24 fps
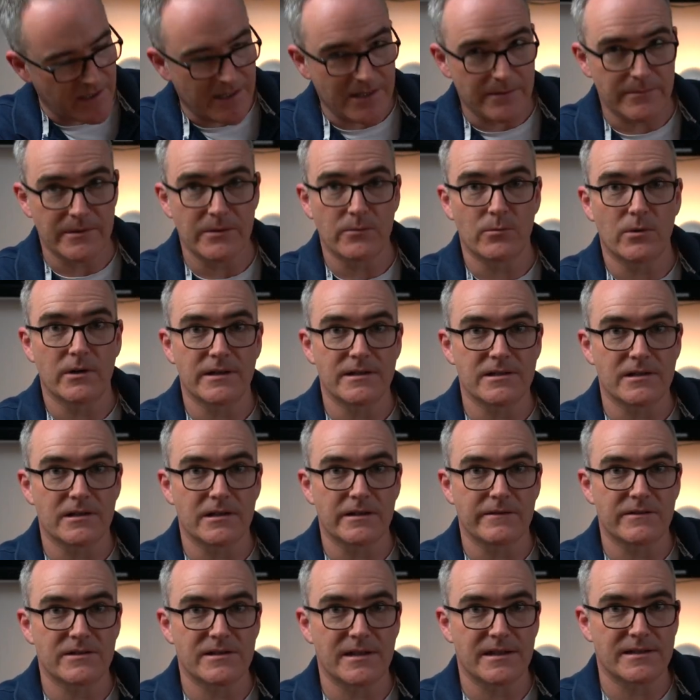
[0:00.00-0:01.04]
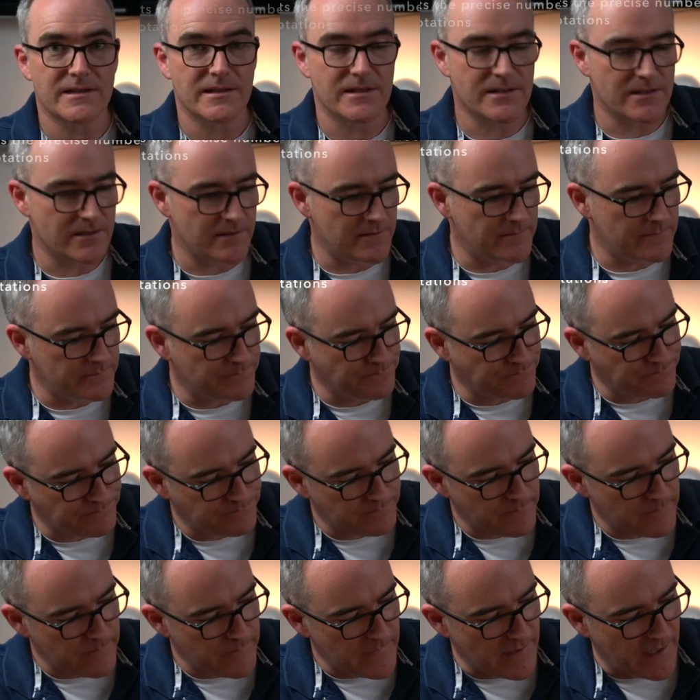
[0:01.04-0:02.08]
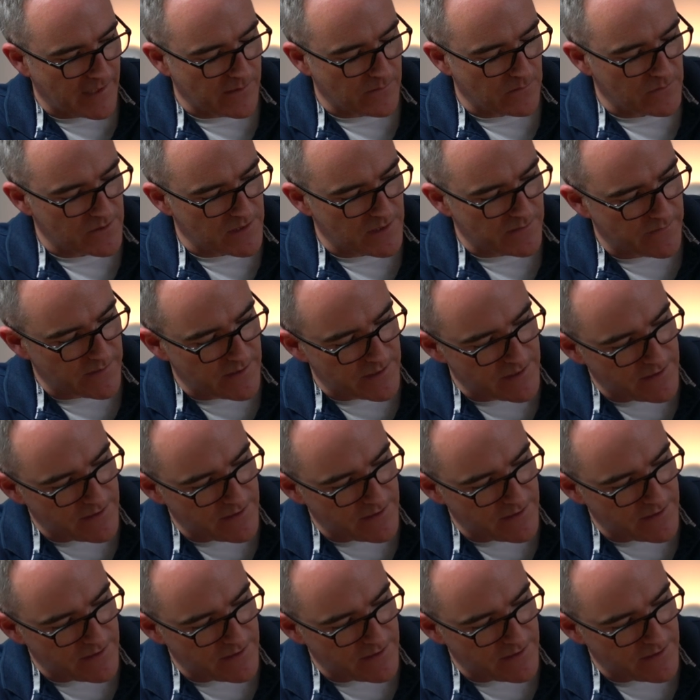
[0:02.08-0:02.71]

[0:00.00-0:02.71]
how many winds that you've set it to, and also for the